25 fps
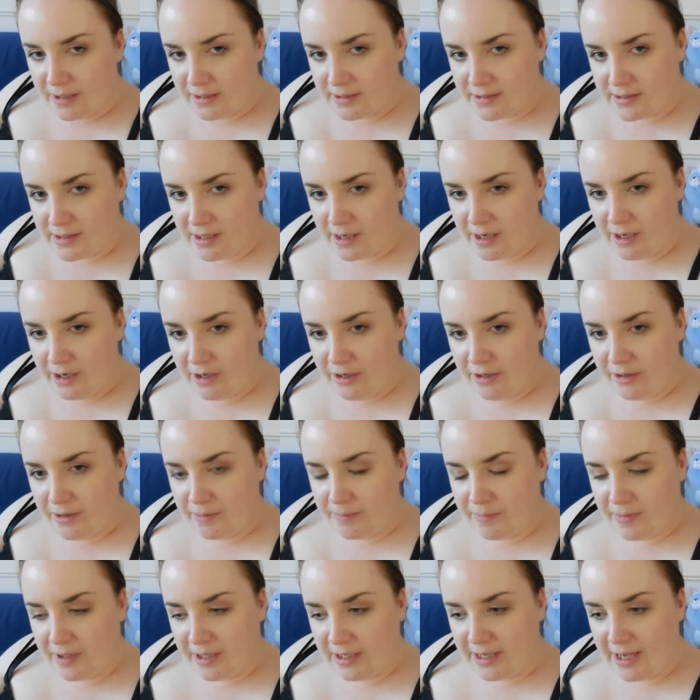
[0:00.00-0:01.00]
So
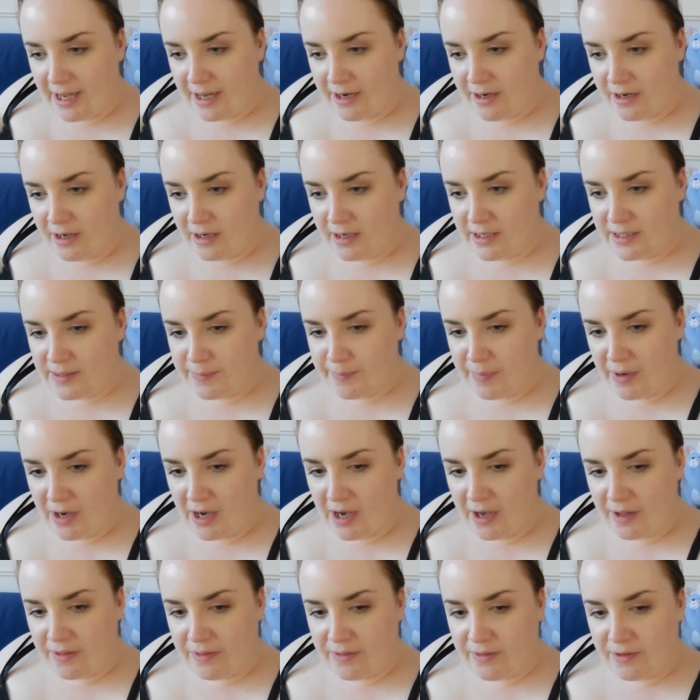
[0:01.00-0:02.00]
I'm going to get a nice
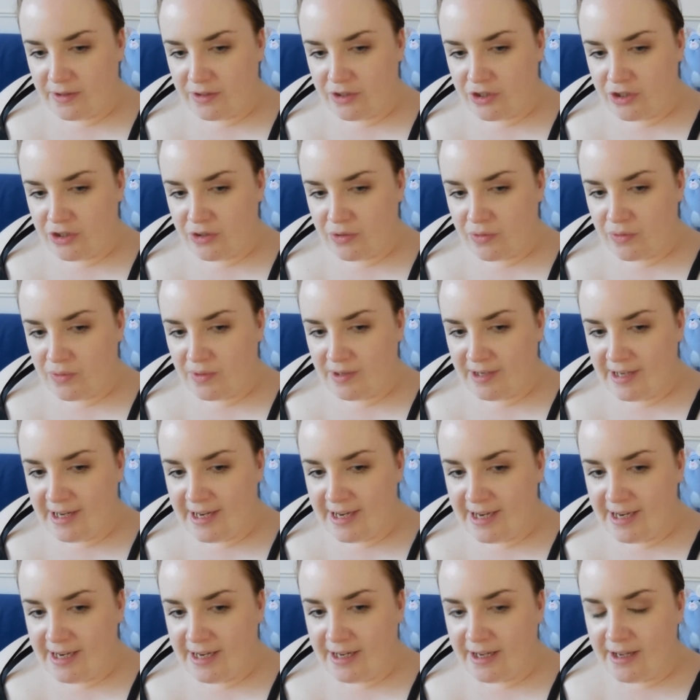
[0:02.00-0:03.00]
bath
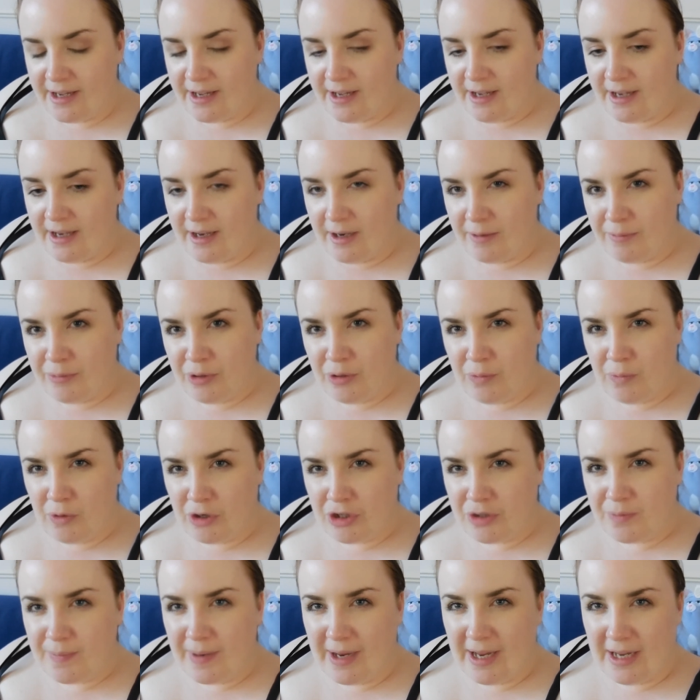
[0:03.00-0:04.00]
shortly. I'm going to
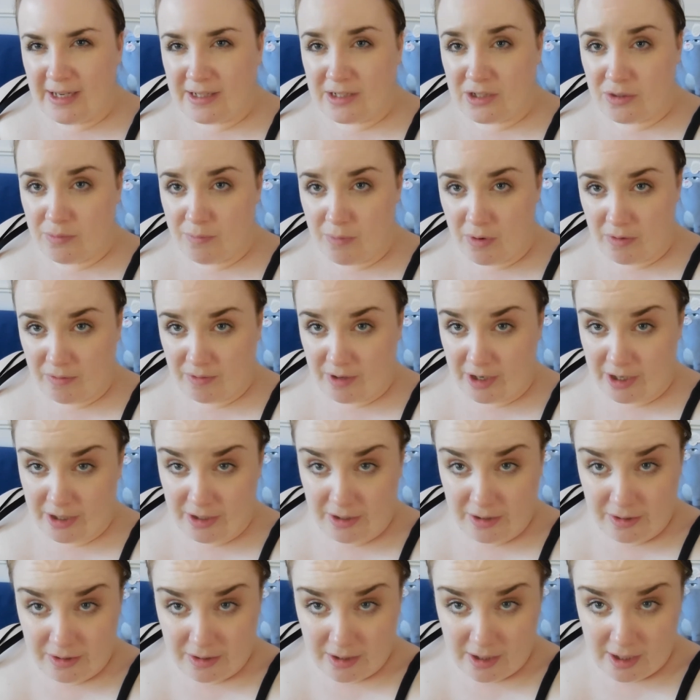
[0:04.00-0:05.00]
wash my hair
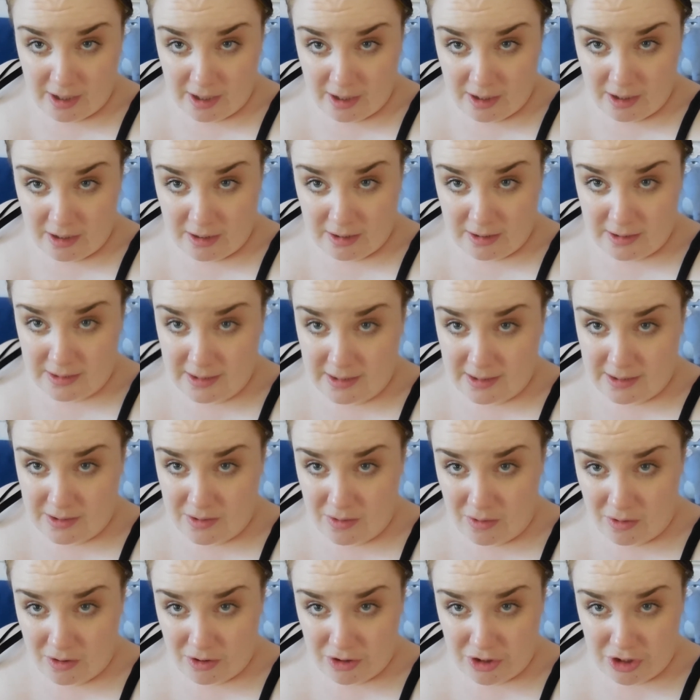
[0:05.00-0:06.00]
tomorrow because it's
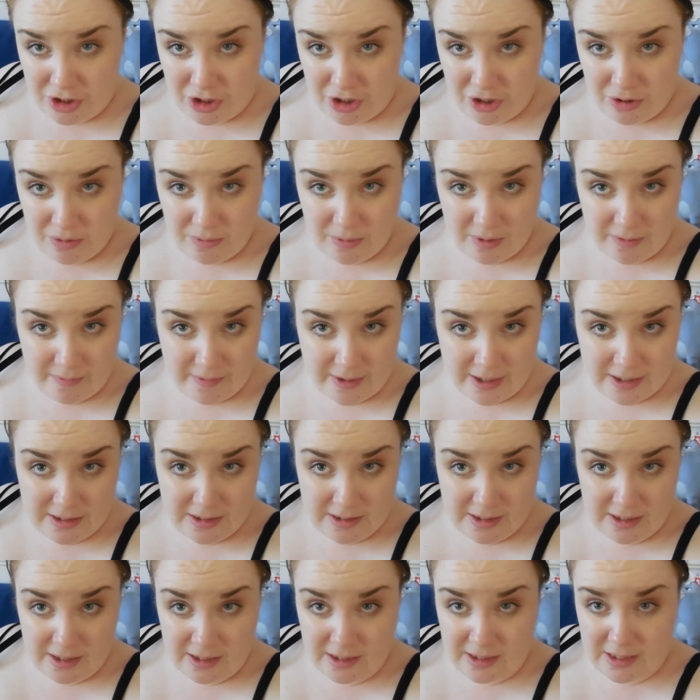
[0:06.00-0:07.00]
not too
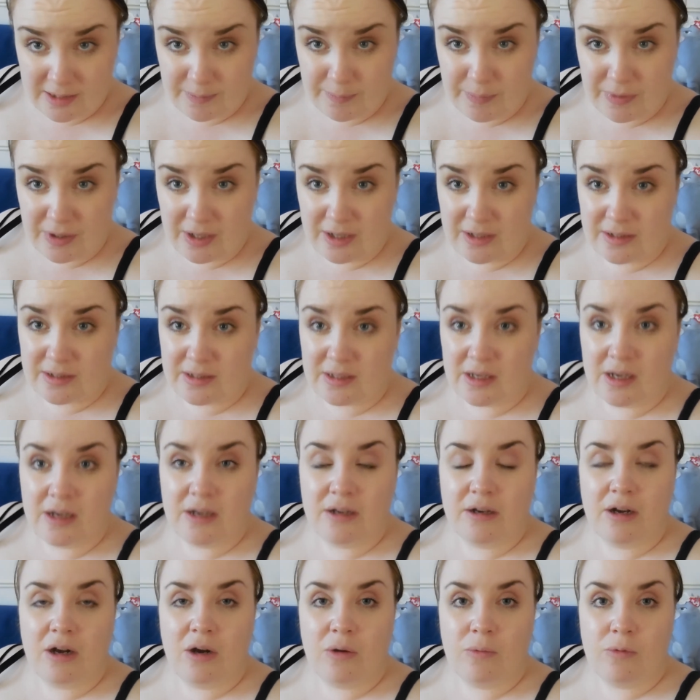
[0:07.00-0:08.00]
horrendous, but
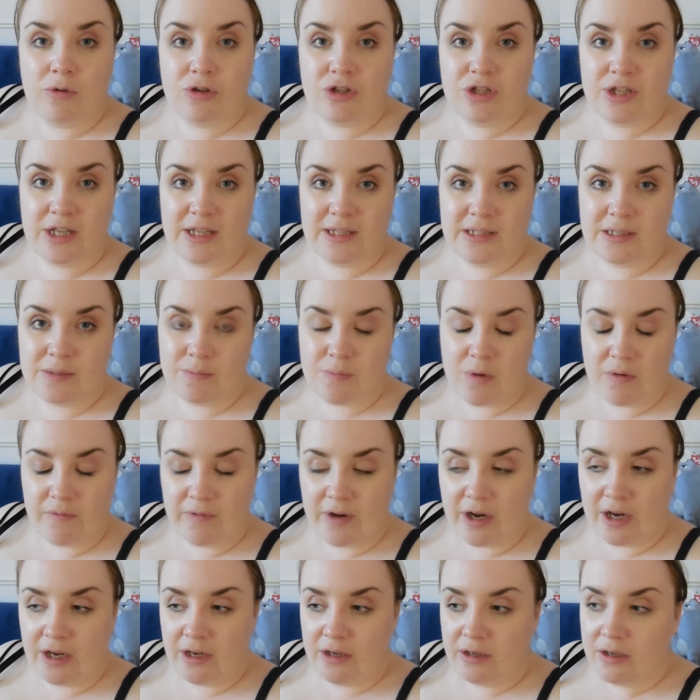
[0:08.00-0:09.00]
so I'll wash that
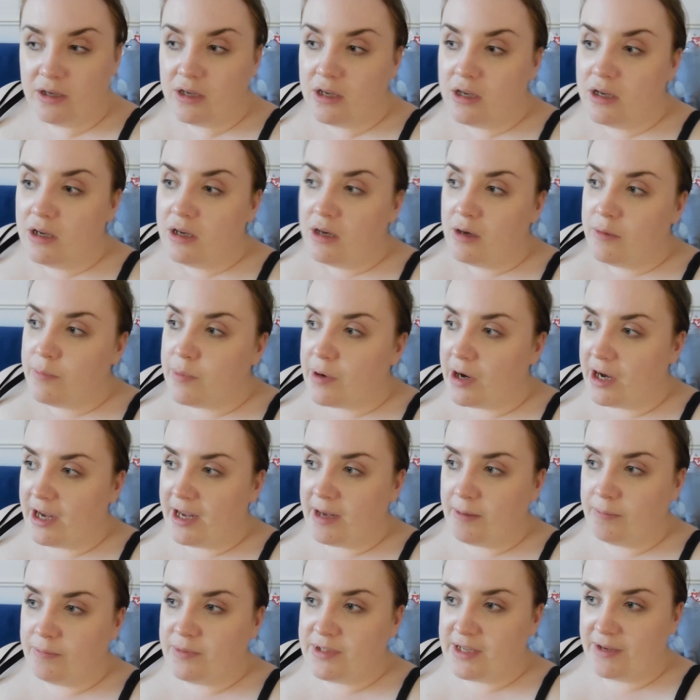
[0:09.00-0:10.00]
tomorrow. But I
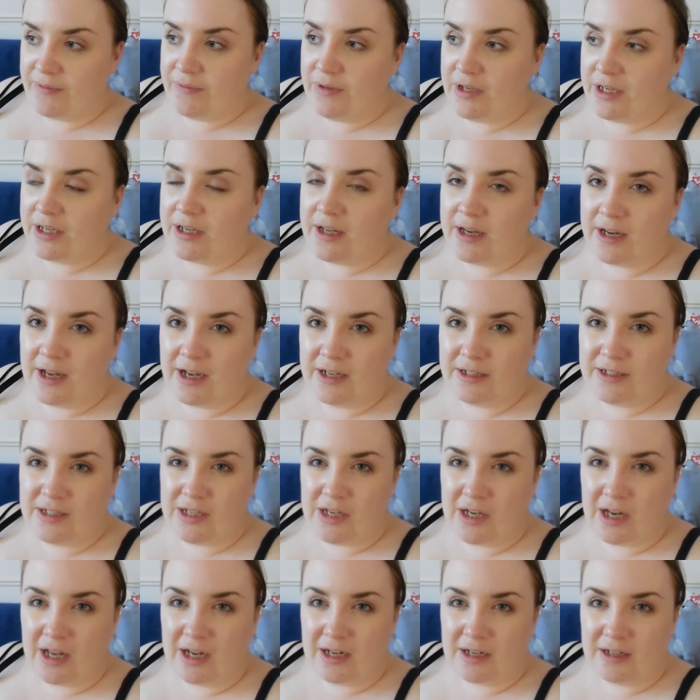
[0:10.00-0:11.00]
am definitely going to
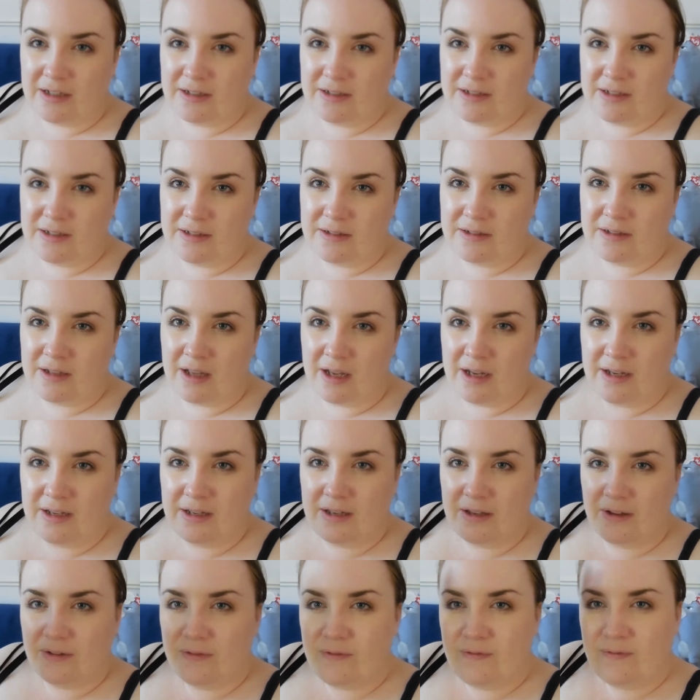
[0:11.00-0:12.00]
do like
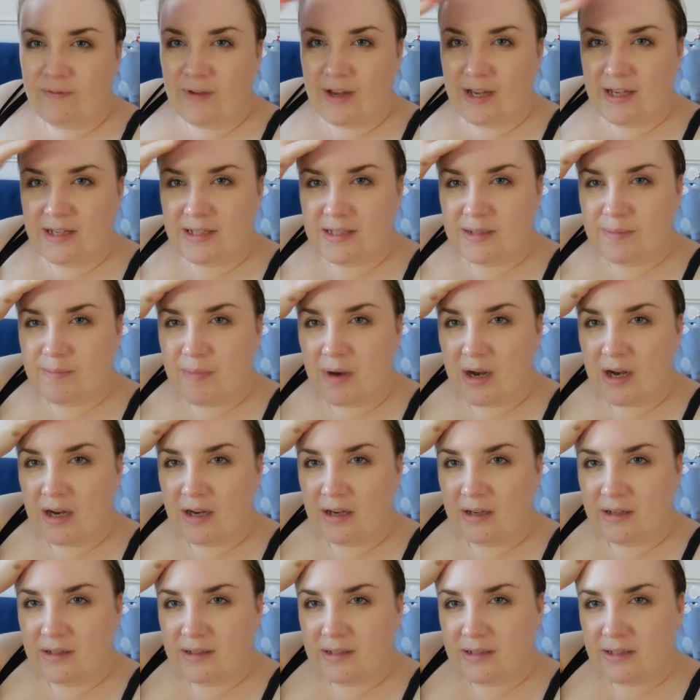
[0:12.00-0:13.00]
a face
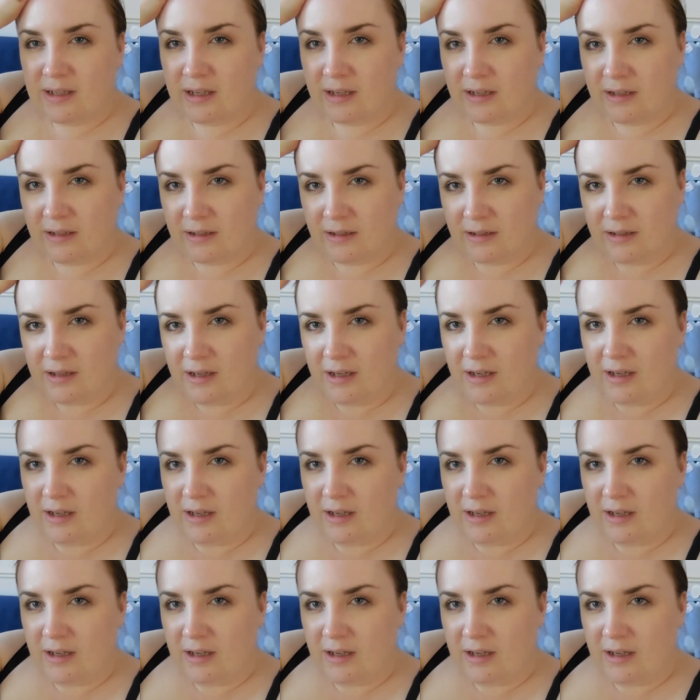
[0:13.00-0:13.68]
mask and